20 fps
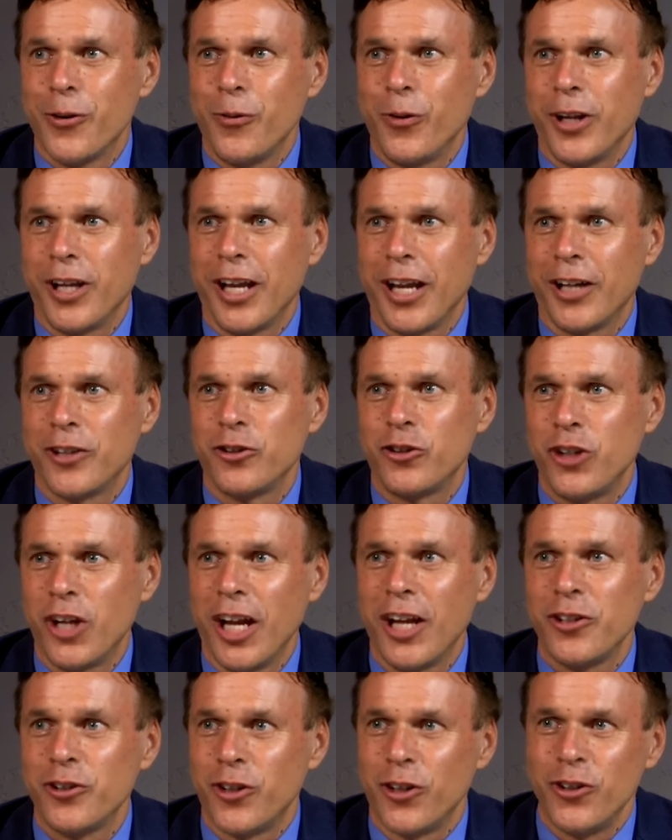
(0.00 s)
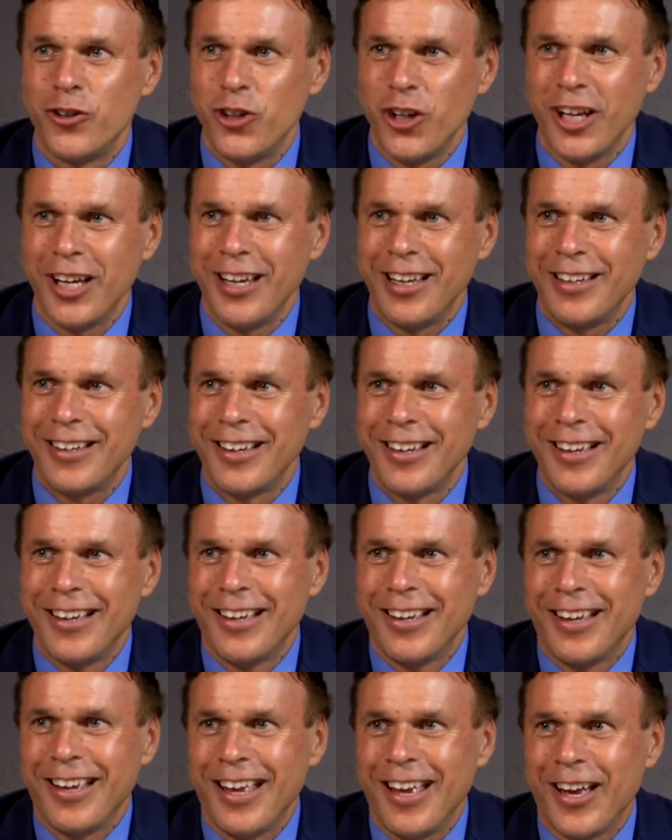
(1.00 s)
We can't change the gene,
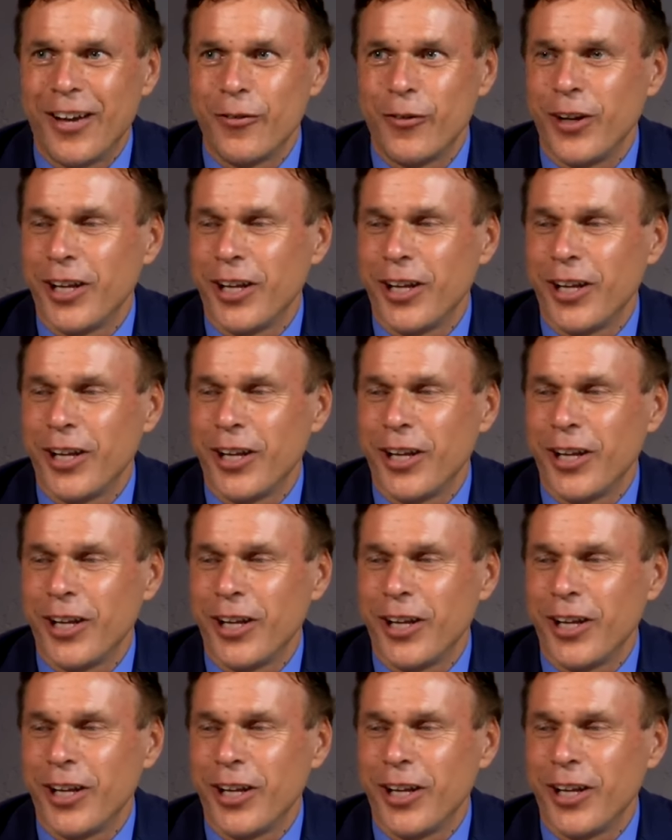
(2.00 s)
and